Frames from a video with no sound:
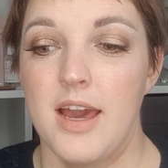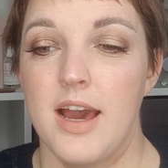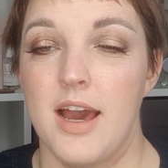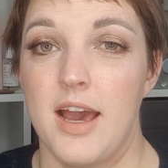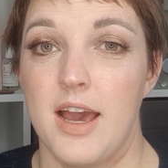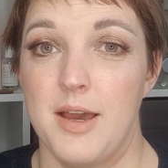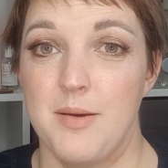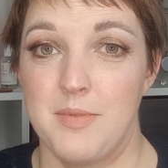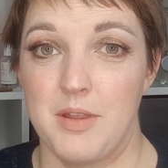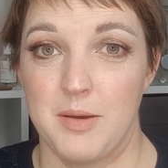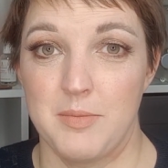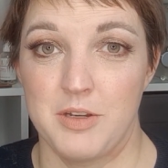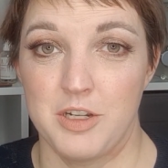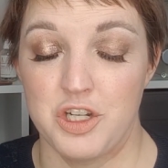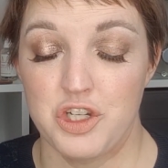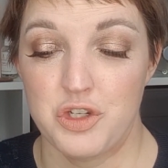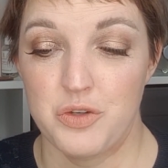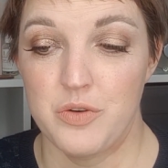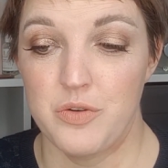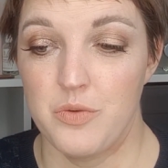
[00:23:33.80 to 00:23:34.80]
I'm going to
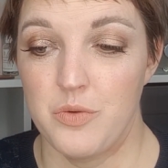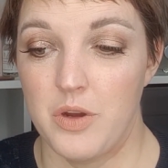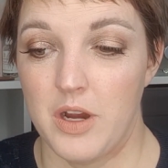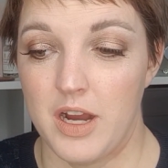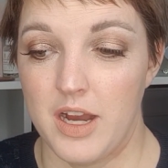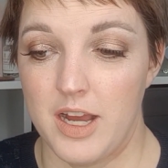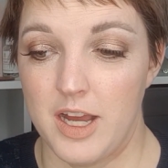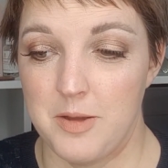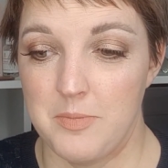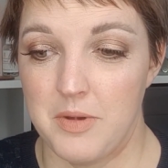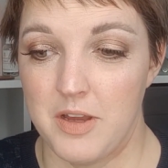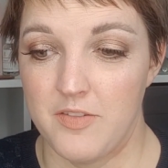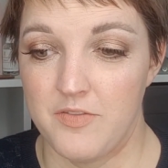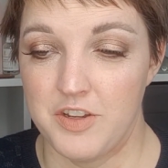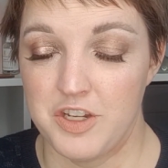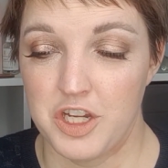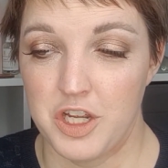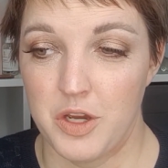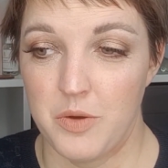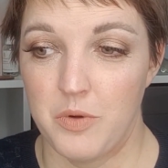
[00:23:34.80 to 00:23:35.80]
do a
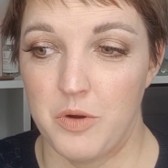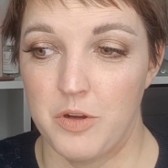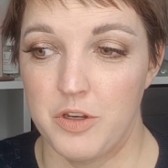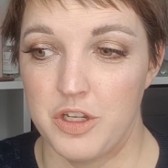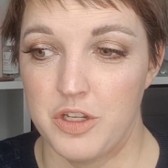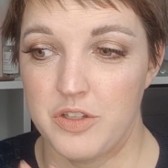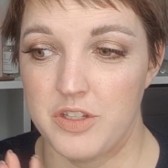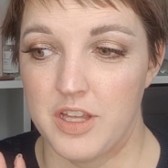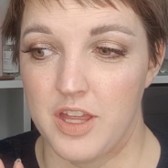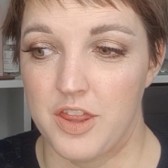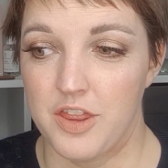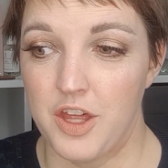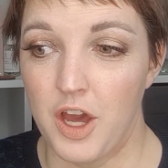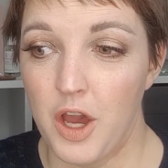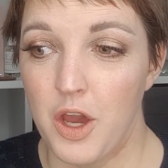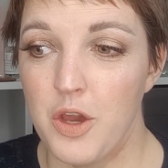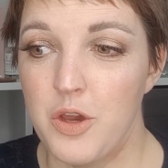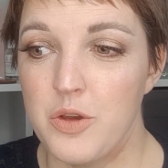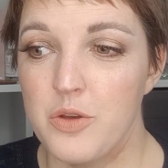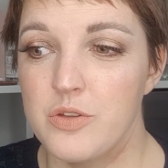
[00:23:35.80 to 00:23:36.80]
video on using
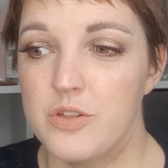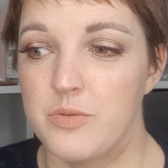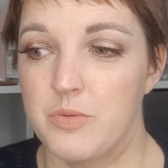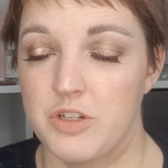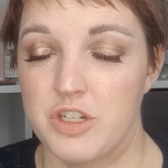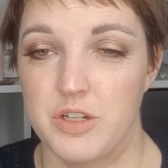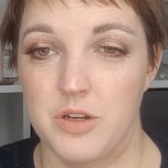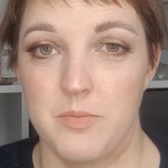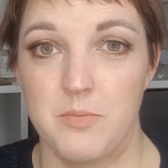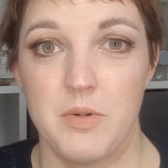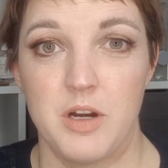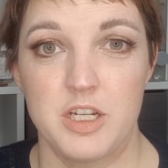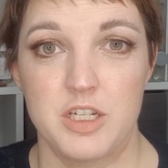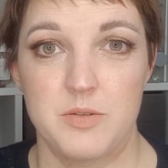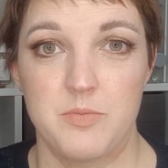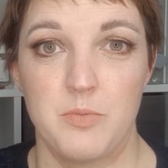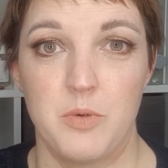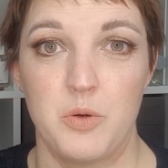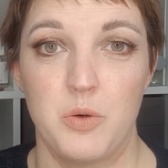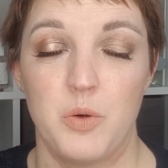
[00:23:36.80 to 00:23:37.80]
those, which are much
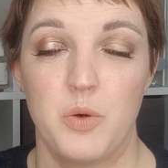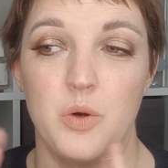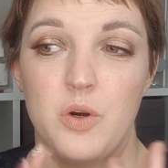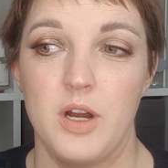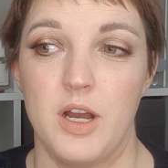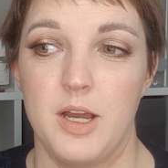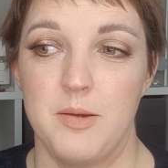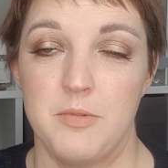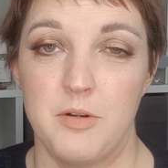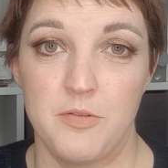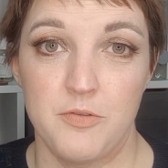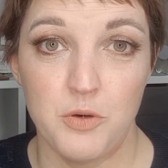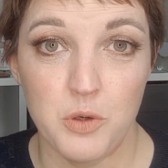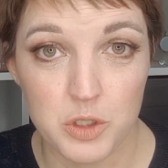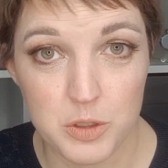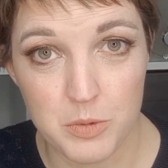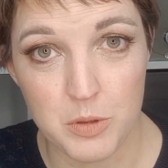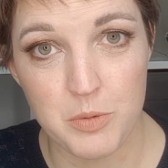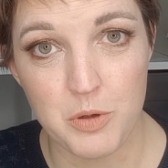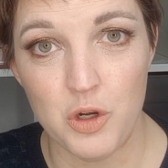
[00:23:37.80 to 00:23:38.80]
more
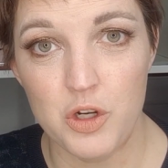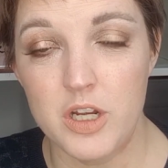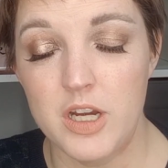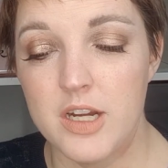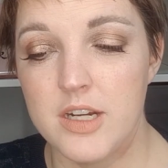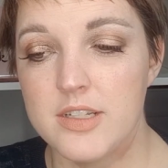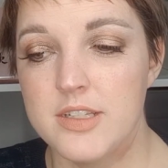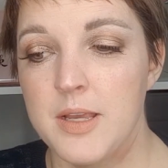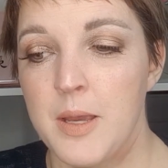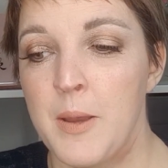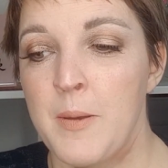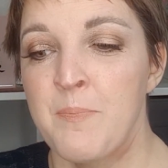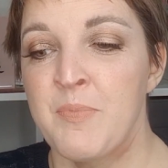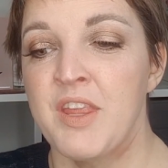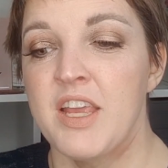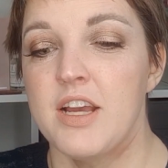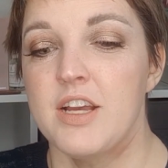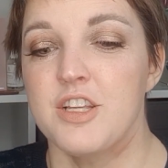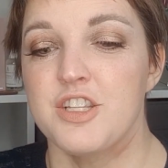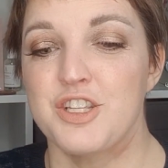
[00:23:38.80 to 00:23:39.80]
affordable products.
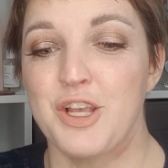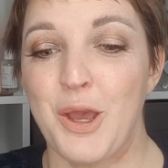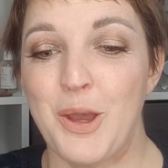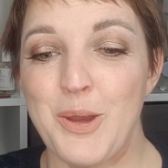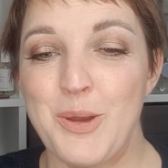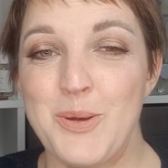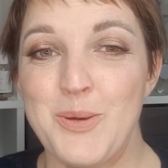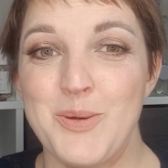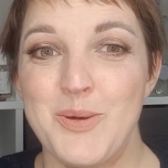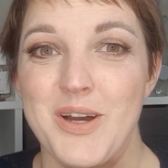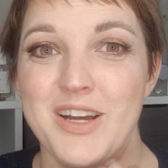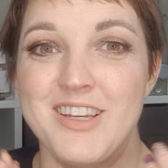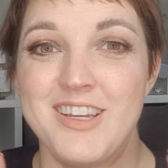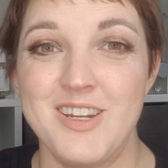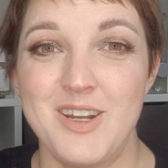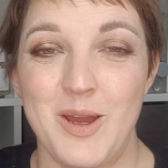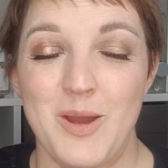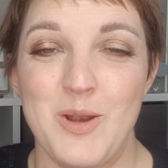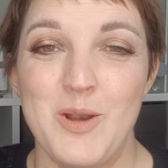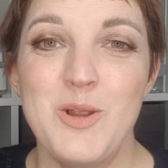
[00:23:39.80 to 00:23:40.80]
So, you
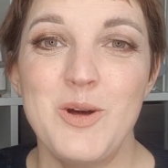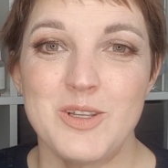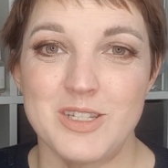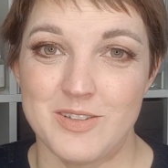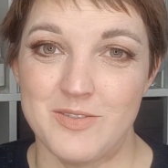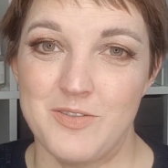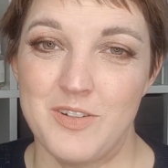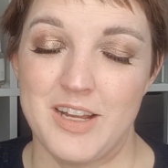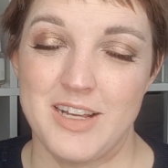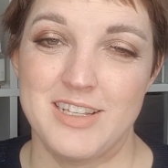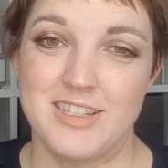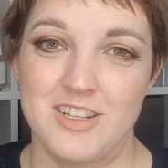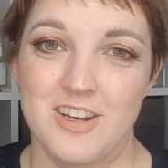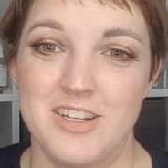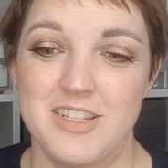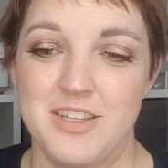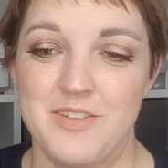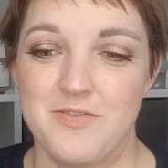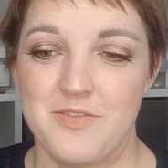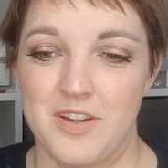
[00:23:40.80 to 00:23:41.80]
know, lots of
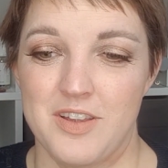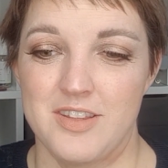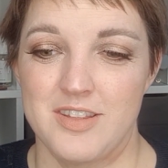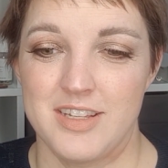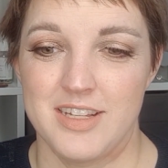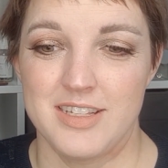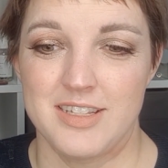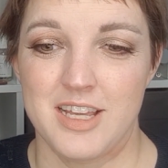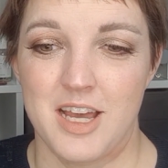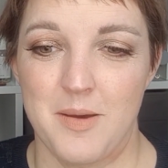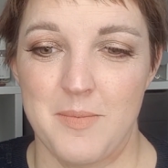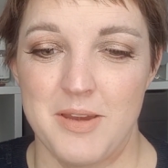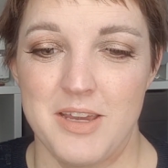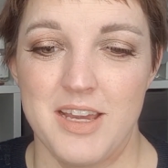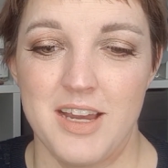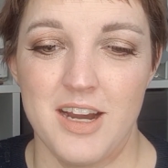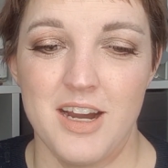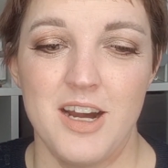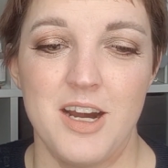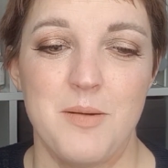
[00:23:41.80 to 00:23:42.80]
exciting fun things coming
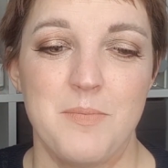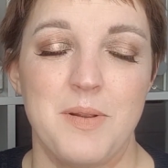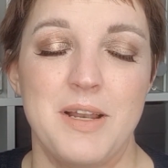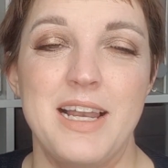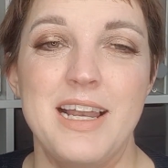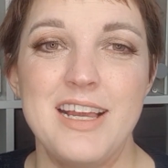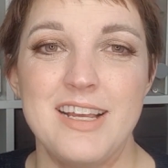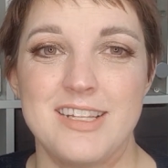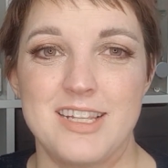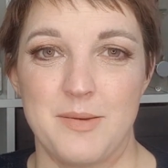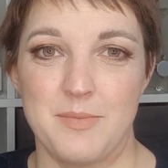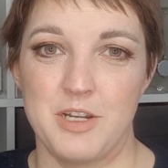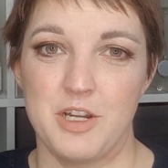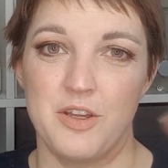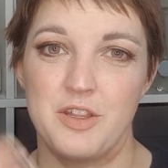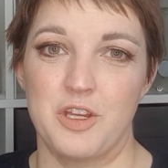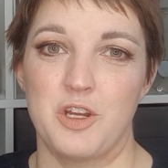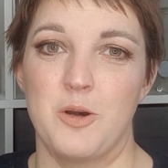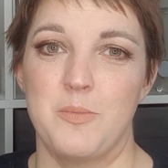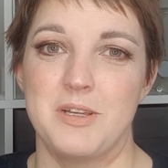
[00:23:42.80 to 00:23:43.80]
up. Please let me know in
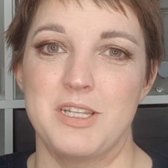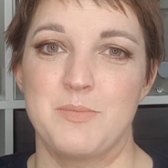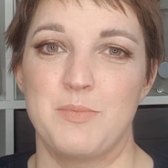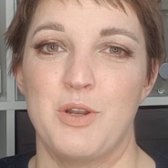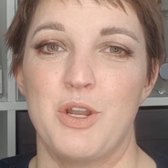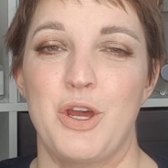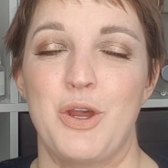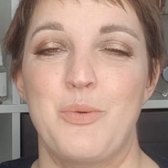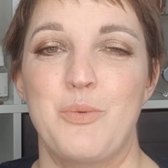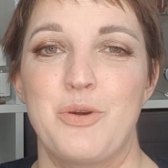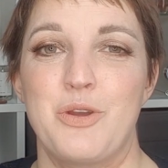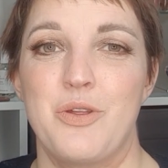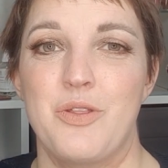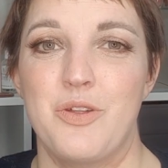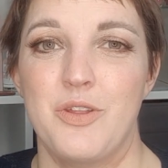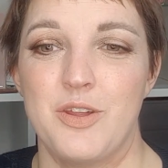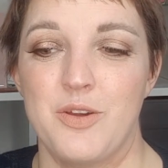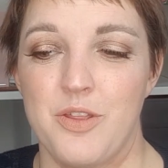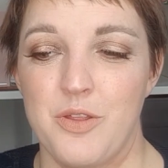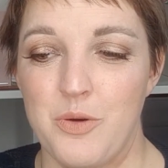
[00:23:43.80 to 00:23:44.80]
the comments below what you
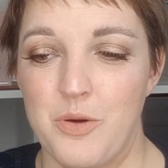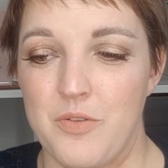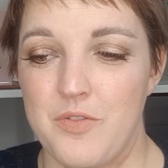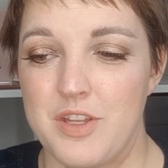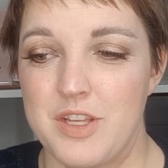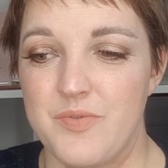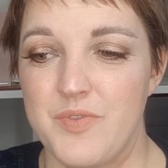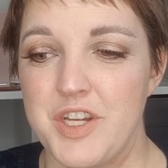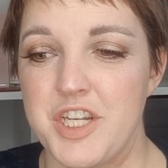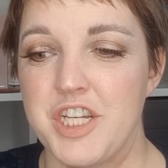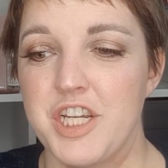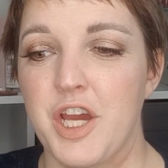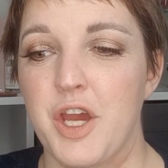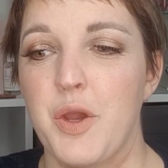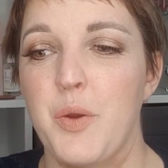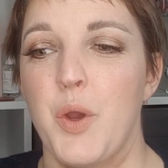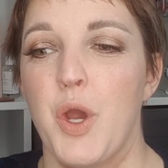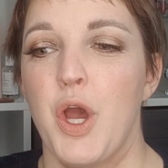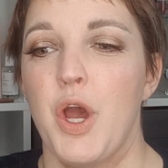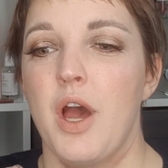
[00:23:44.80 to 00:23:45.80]
thought of this
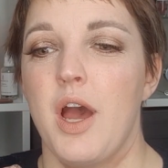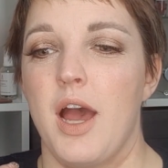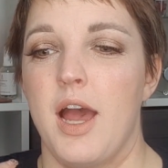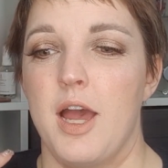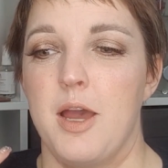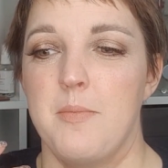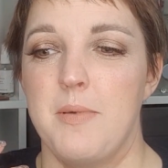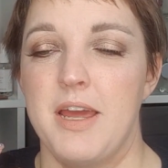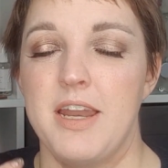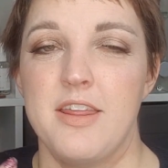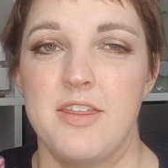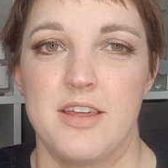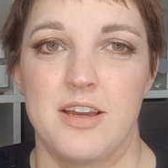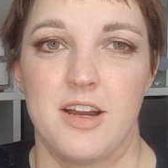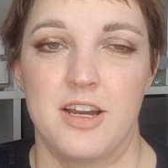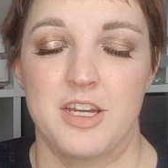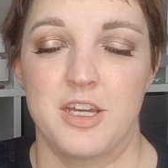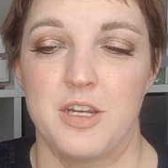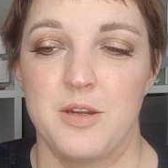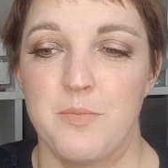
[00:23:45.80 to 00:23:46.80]
video, anything I
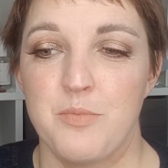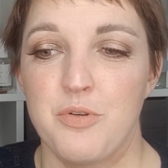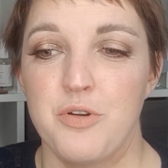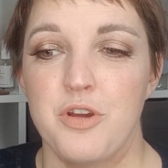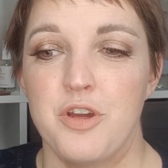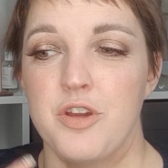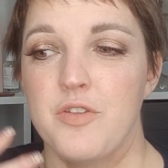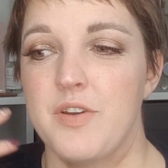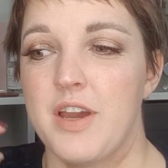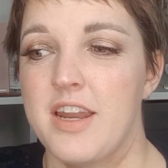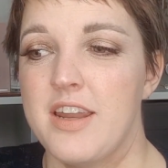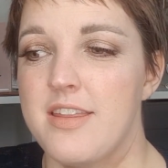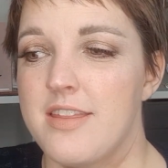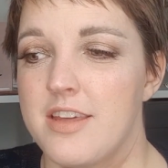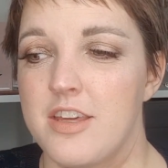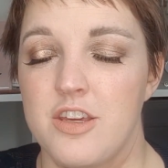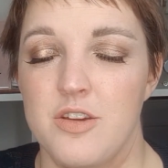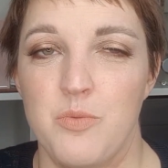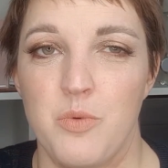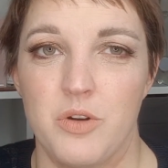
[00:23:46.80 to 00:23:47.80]
can improve,
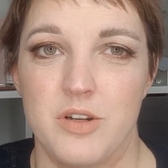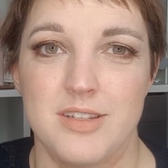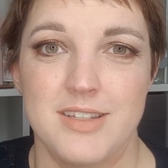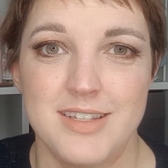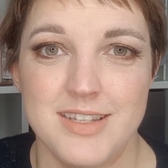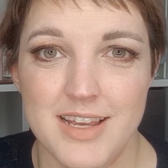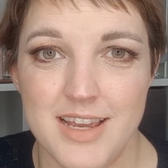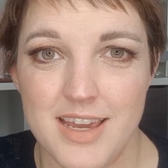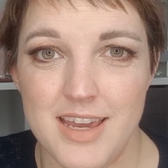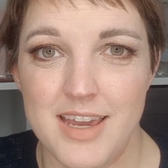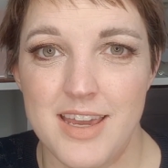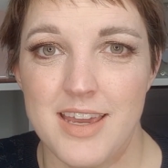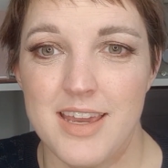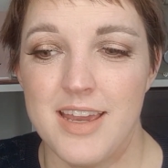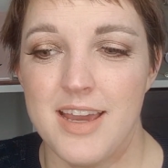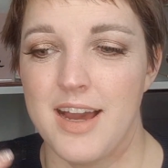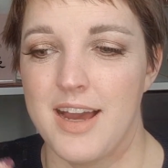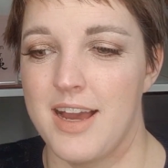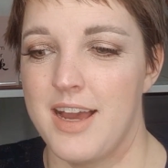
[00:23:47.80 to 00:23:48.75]
anything you want to see.